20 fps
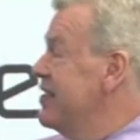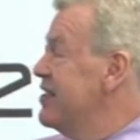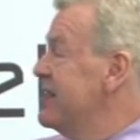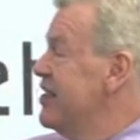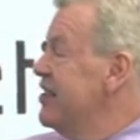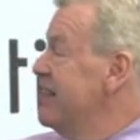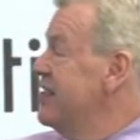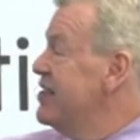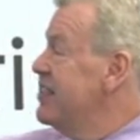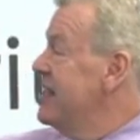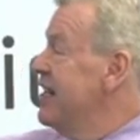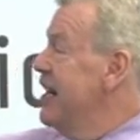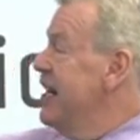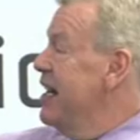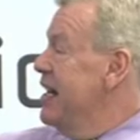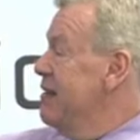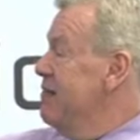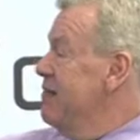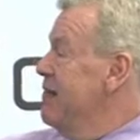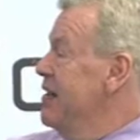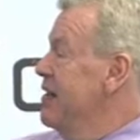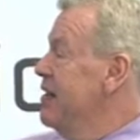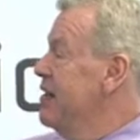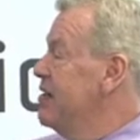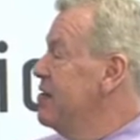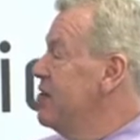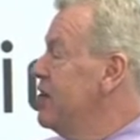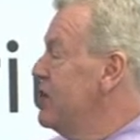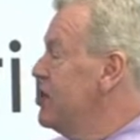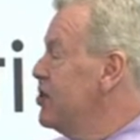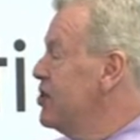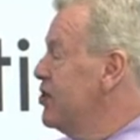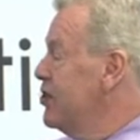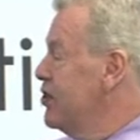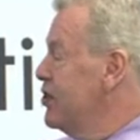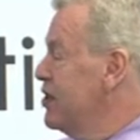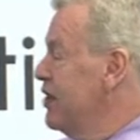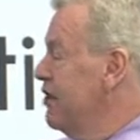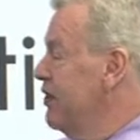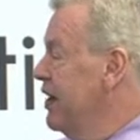so selenium, good
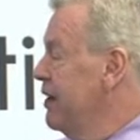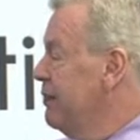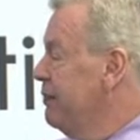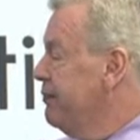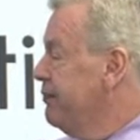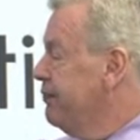source of it.